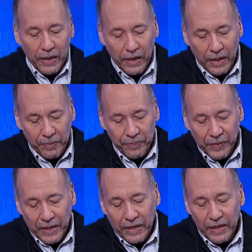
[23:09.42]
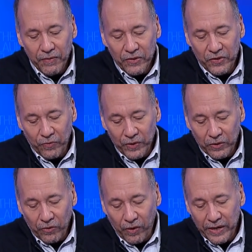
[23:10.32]
Um, even as the real
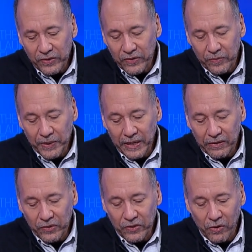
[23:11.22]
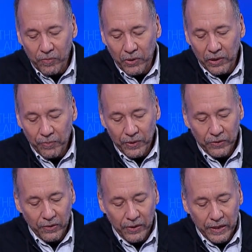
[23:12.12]
crisis began to snowball in
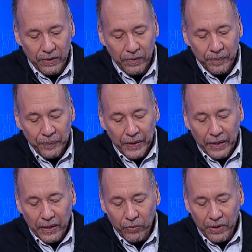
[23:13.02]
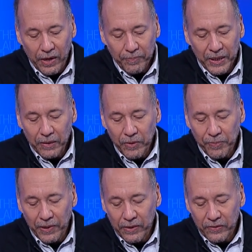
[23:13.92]
Puerto Rico, it would not become
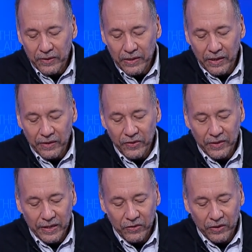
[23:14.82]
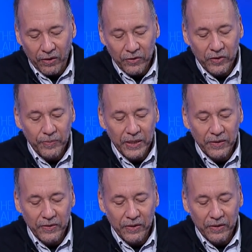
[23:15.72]
apparent to the United States largely
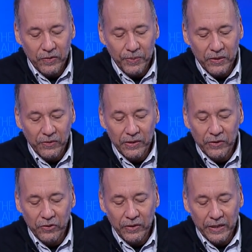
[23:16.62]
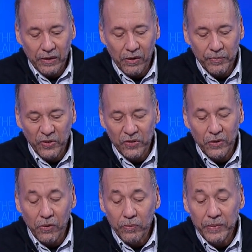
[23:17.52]
because there has been traditionally almost
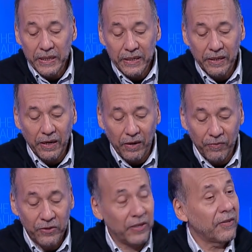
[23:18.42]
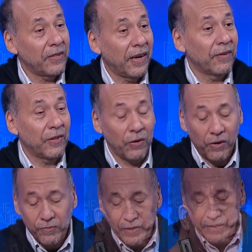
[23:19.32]
no media coverage outside of the
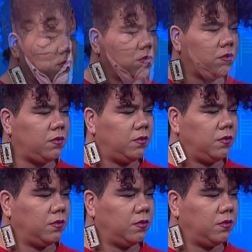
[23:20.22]
Laura Flanders show